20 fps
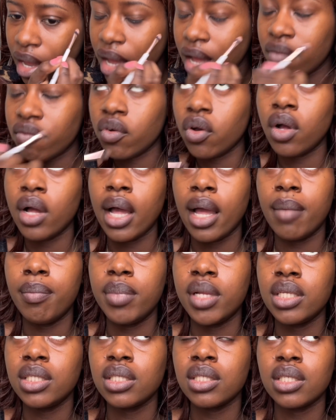I've got
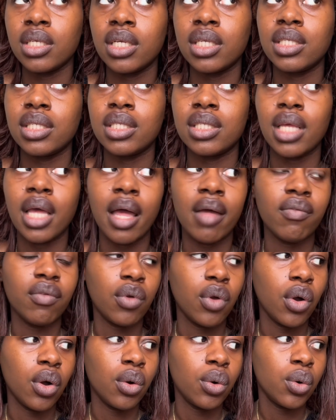hibiscus, I've
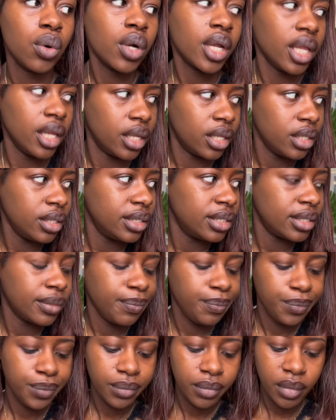got orchids,
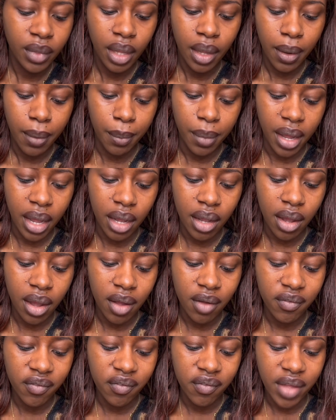but I
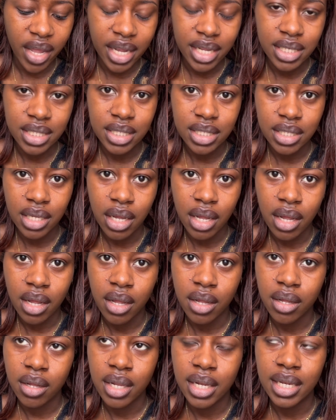can't find
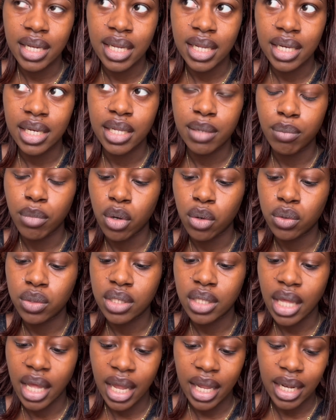a lily mold
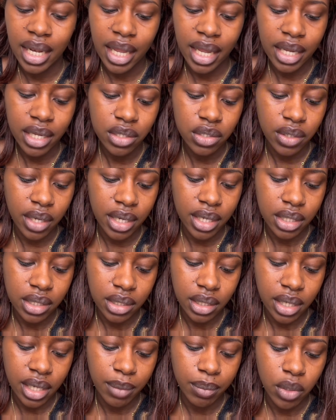that I like, so I need
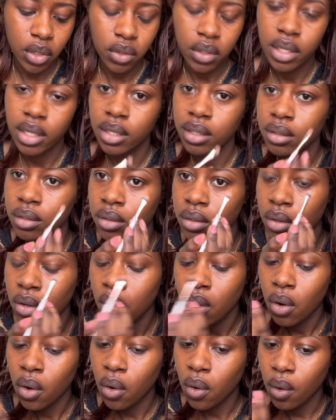to keep looking,
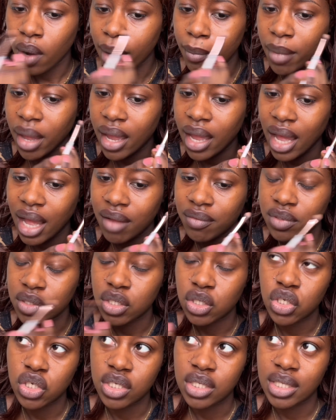or I might have to
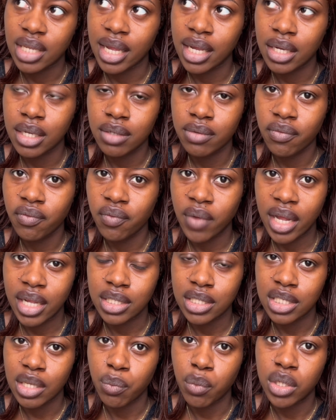just like
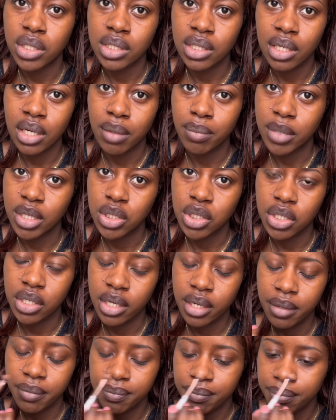find someone to commission it.